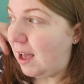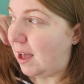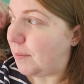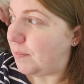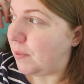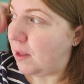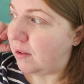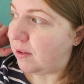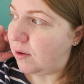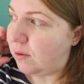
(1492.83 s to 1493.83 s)

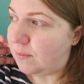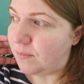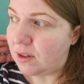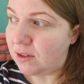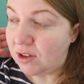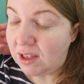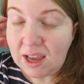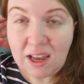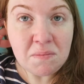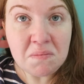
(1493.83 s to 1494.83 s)
So
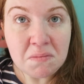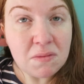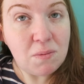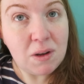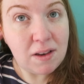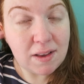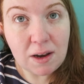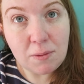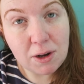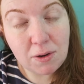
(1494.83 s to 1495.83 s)
today we
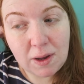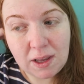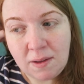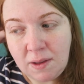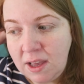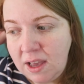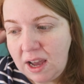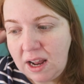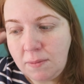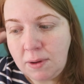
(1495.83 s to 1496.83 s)
said we're going,
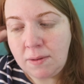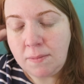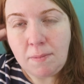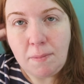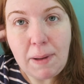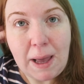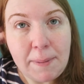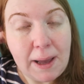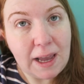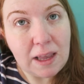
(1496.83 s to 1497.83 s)
and he went bye
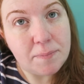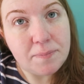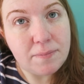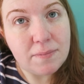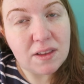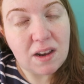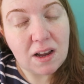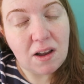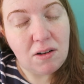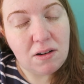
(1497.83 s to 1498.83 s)
bye. I was
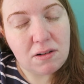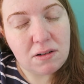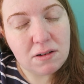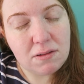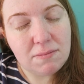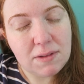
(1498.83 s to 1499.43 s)
like, oh god,